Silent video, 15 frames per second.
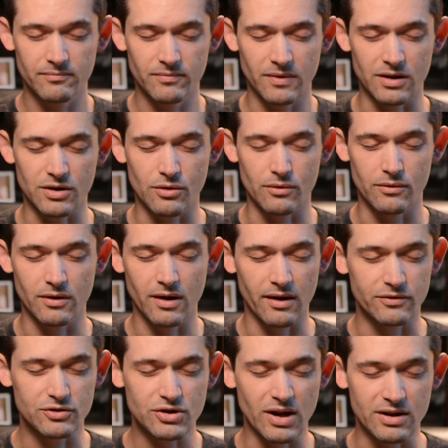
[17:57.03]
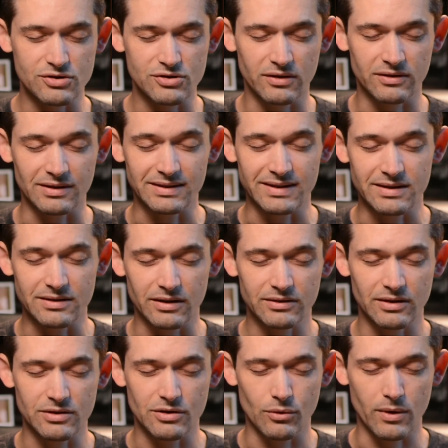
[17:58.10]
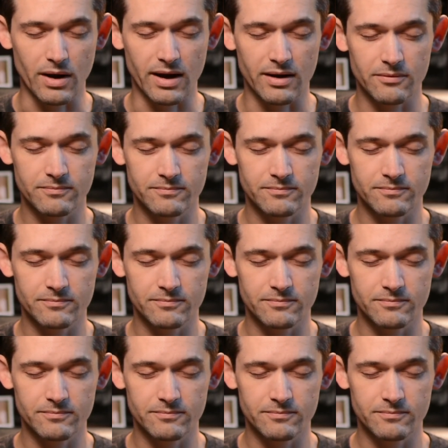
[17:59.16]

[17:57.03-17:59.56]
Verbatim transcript: that you have changed us and lead us in your way.